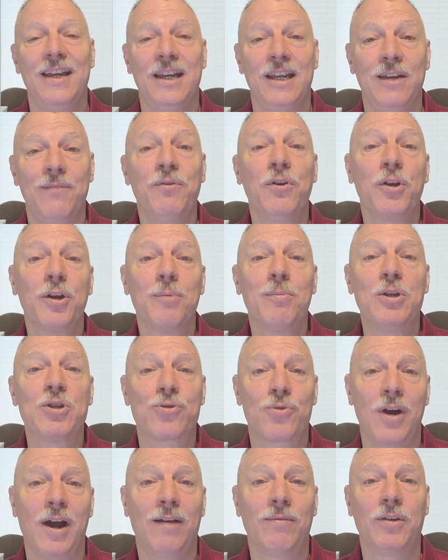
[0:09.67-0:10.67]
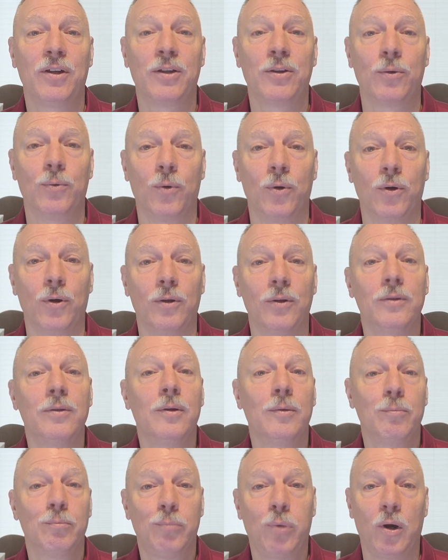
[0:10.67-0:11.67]
If you're going to be traveling the
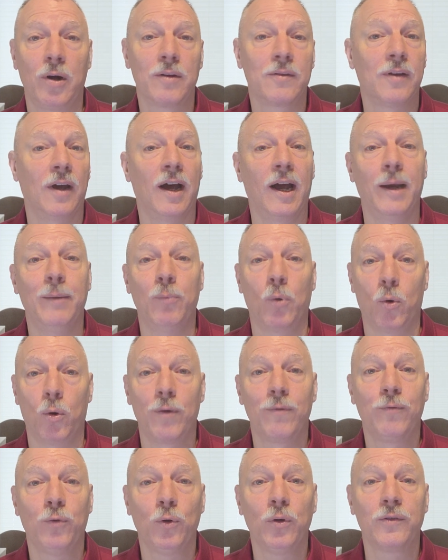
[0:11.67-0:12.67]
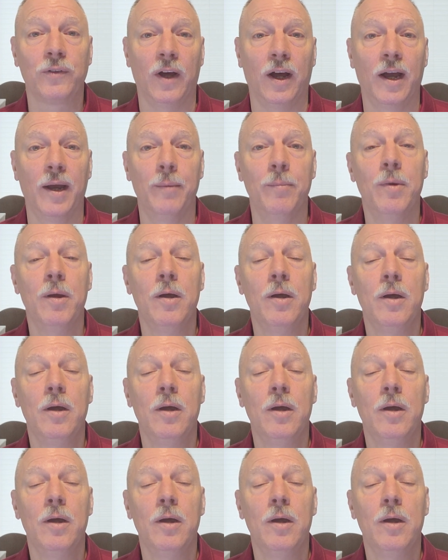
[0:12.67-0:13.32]
world, part-time or full-time,